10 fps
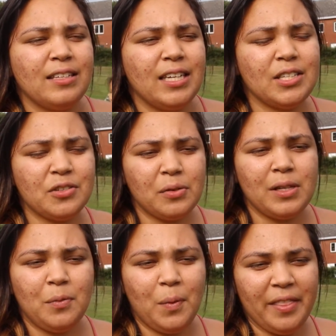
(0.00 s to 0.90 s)
it's
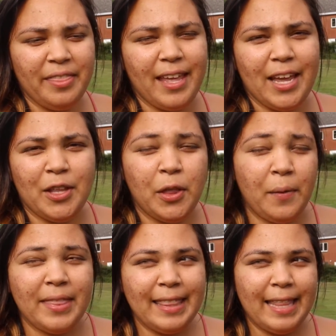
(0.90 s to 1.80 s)
only 1 day, you know.
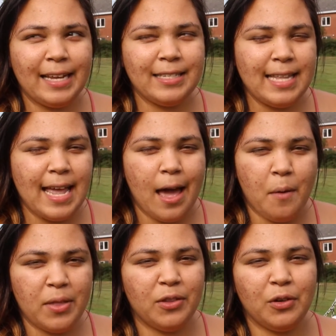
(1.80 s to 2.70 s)
And the next day I
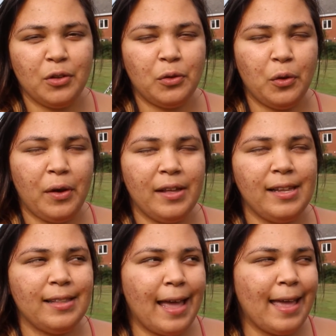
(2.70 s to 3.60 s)
went to the
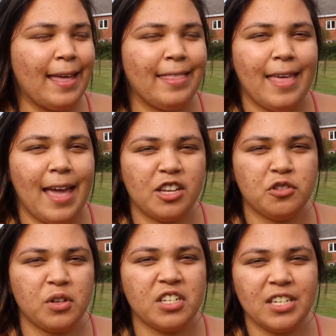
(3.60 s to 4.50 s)
toilet, I had
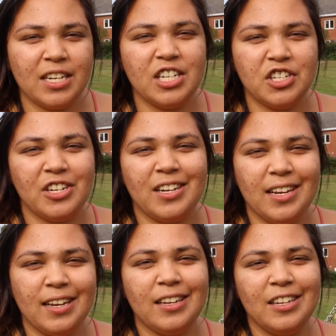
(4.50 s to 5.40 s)
extra
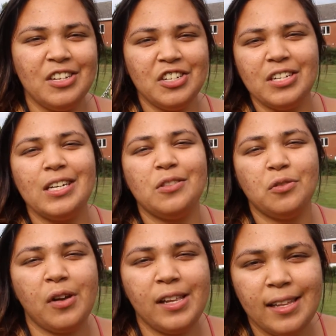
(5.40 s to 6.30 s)
shitty
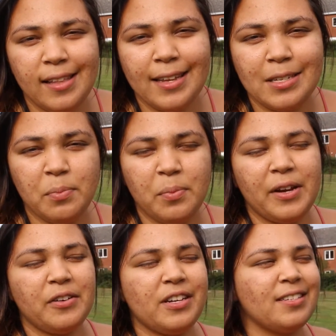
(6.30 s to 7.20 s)
toilet
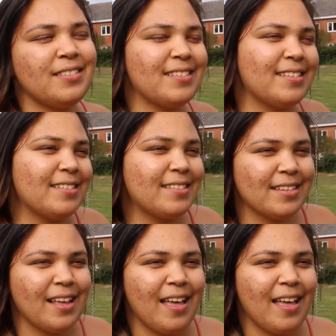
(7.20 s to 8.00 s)
experiences.